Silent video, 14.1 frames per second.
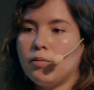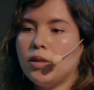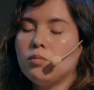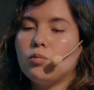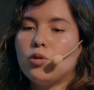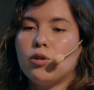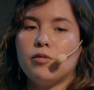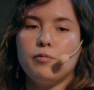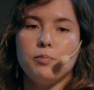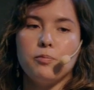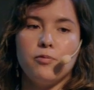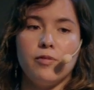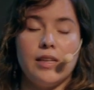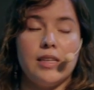bit more
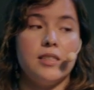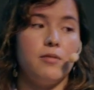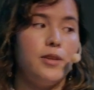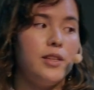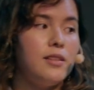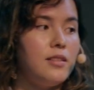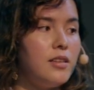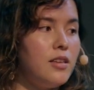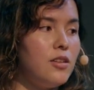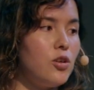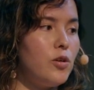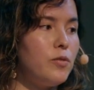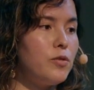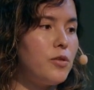flexibility
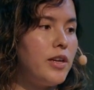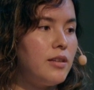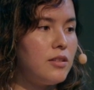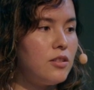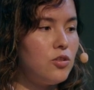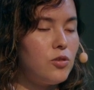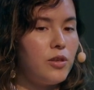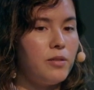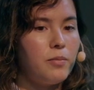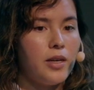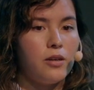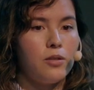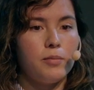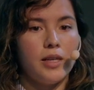of creating your
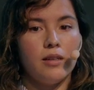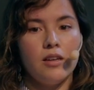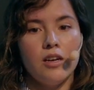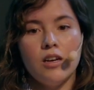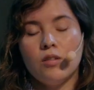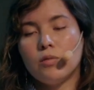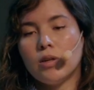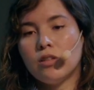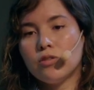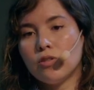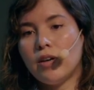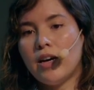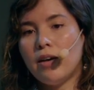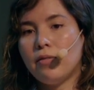environment while also
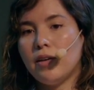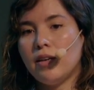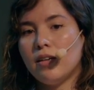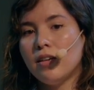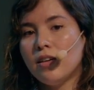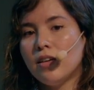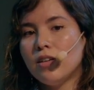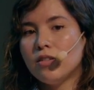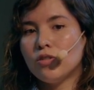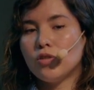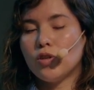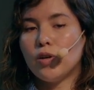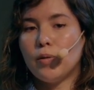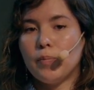having
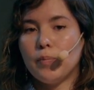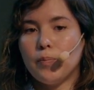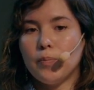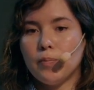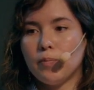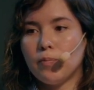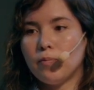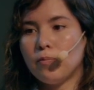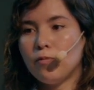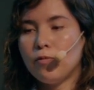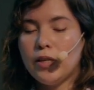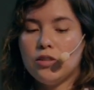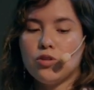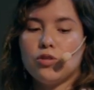some
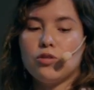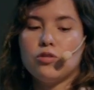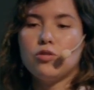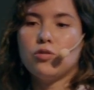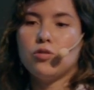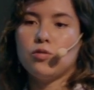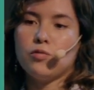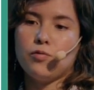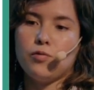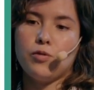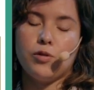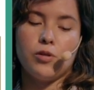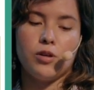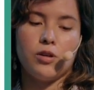features
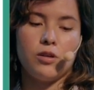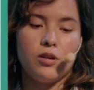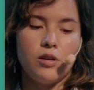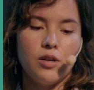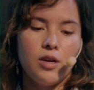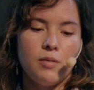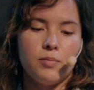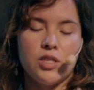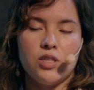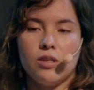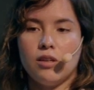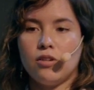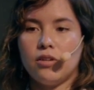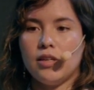for
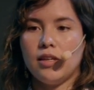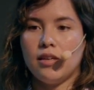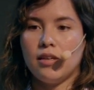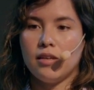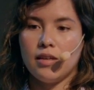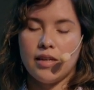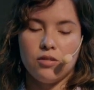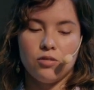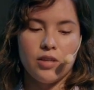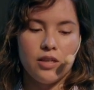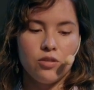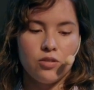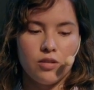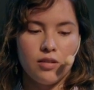machine learning
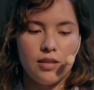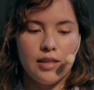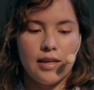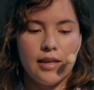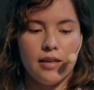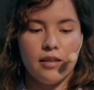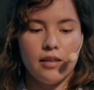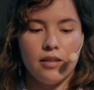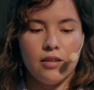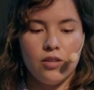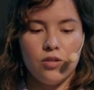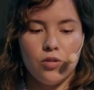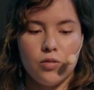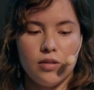annotation like
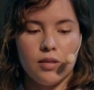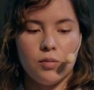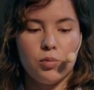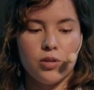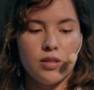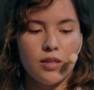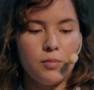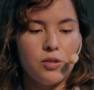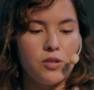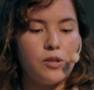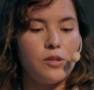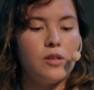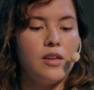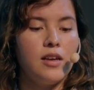Unity
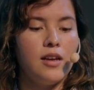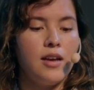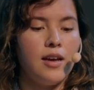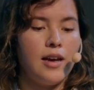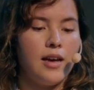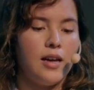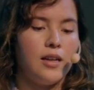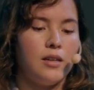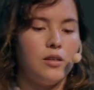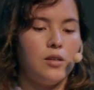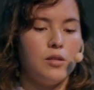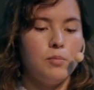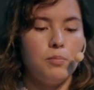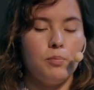perception
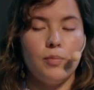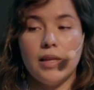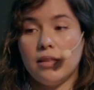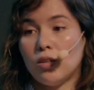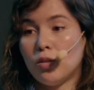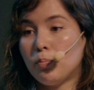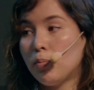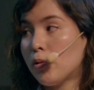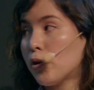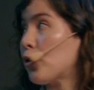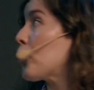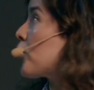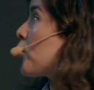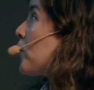and Blender
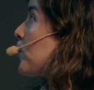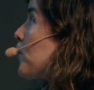Proc.